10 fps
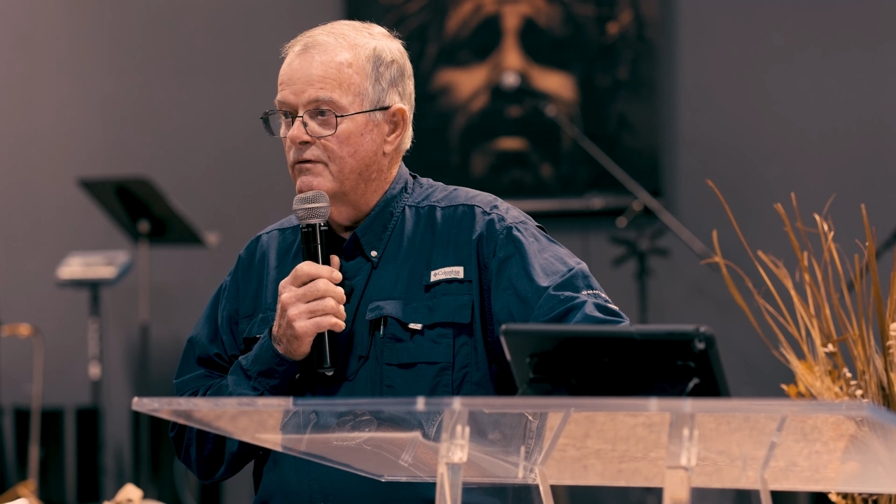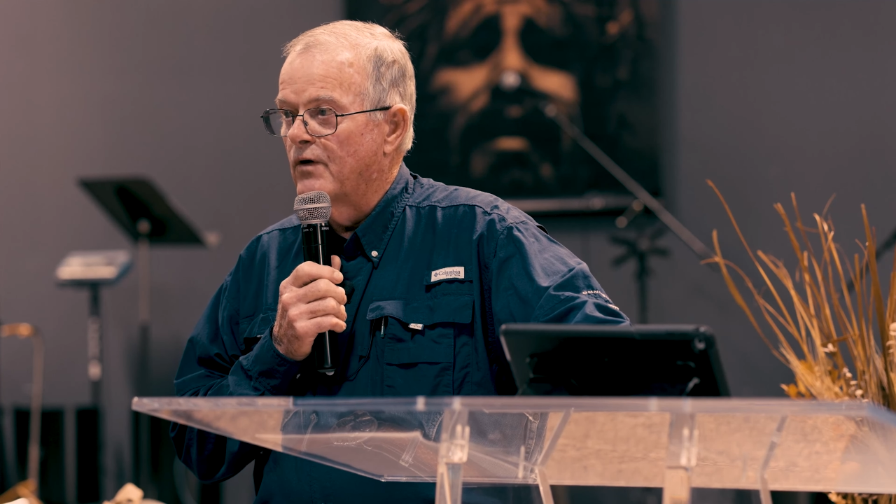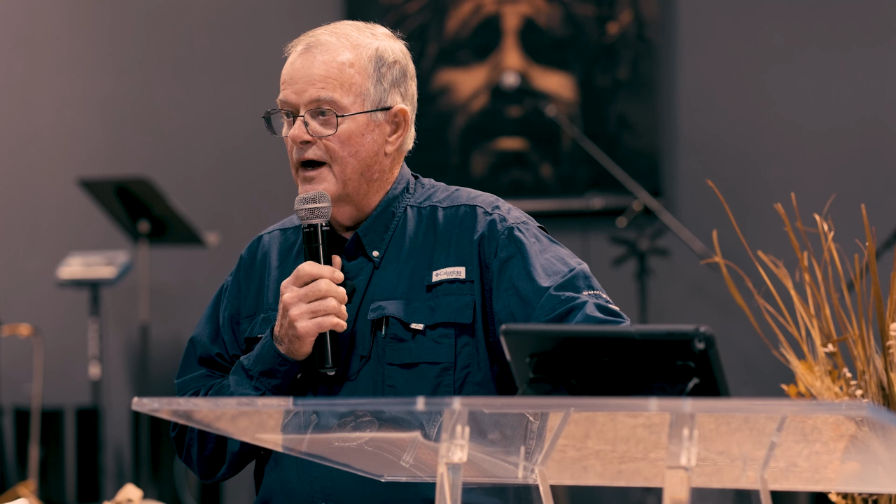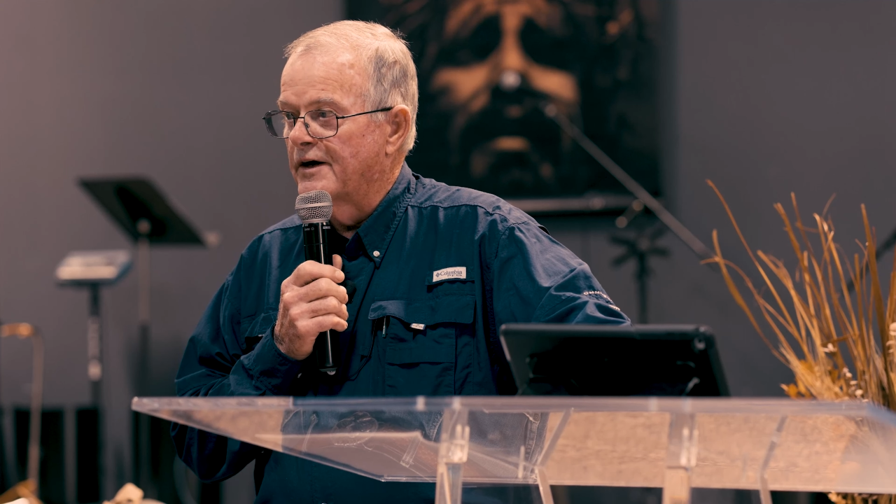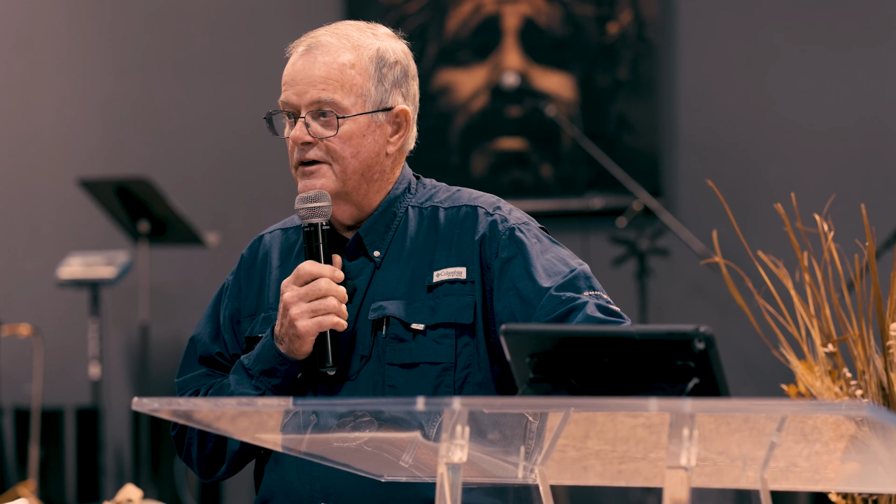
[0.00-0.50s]

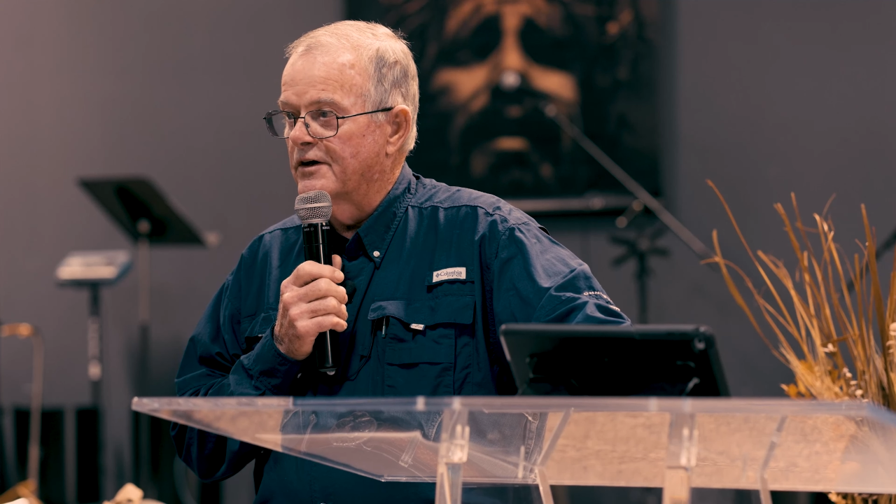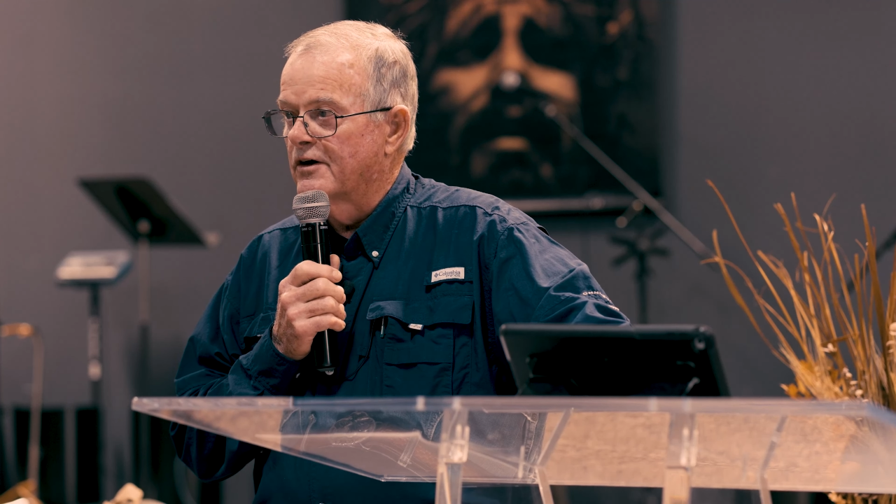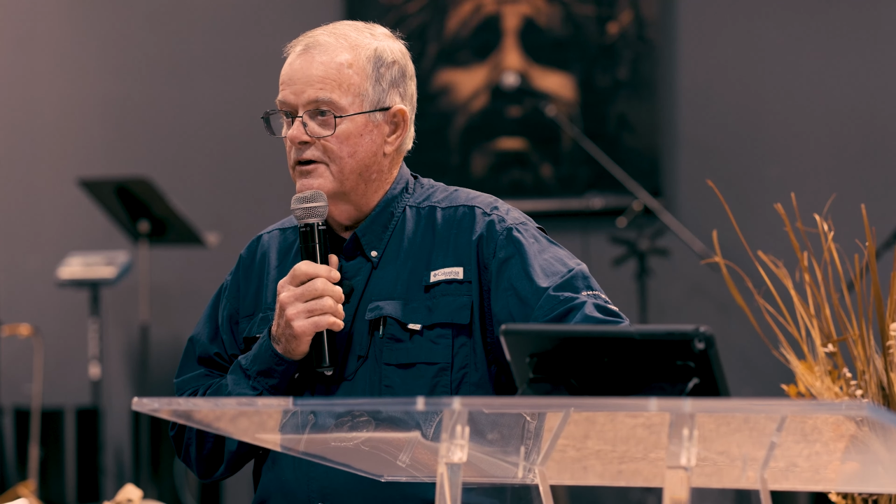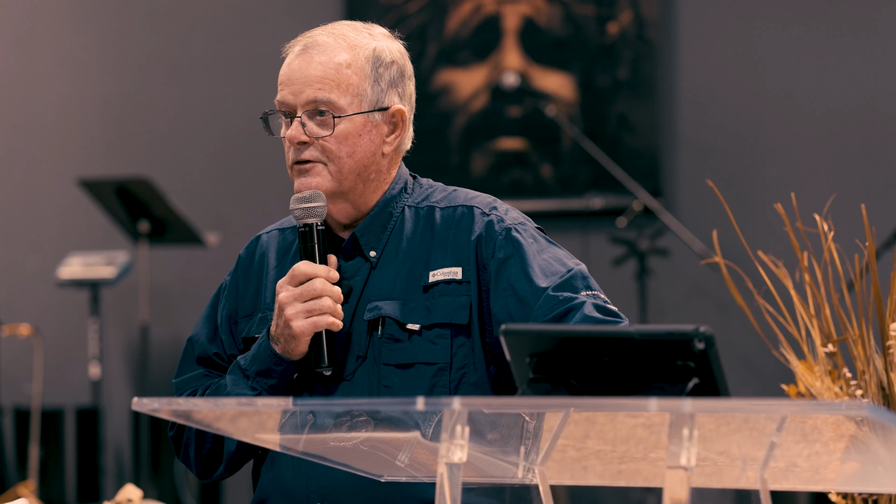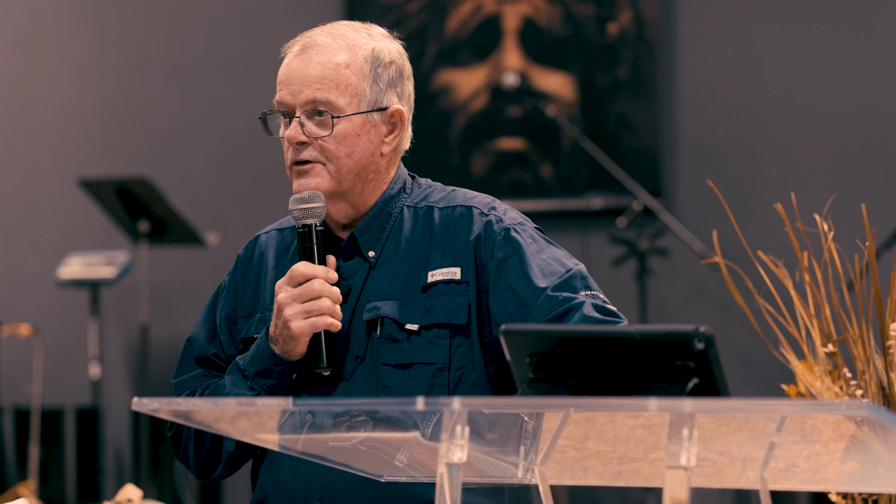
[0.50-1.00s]
dividing the
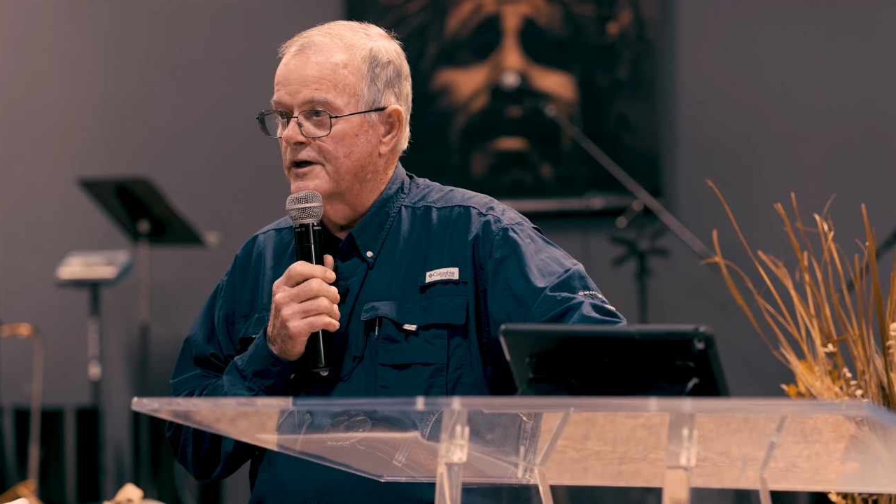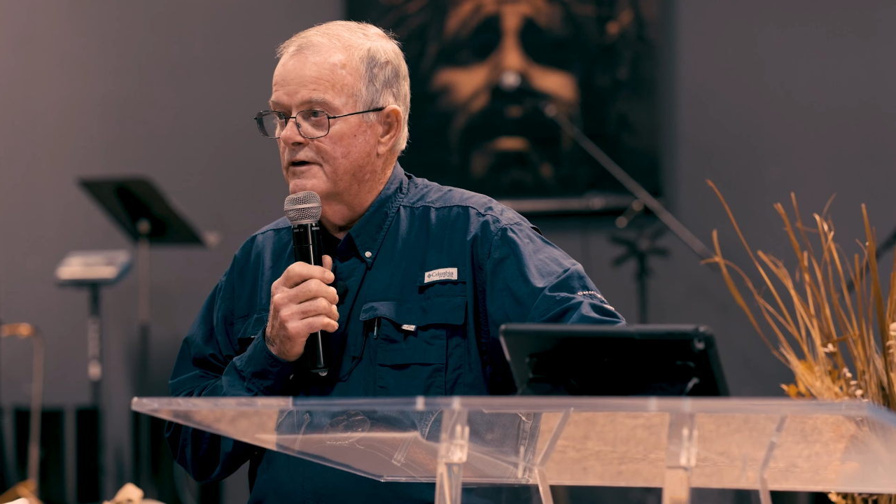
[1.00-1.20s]
country,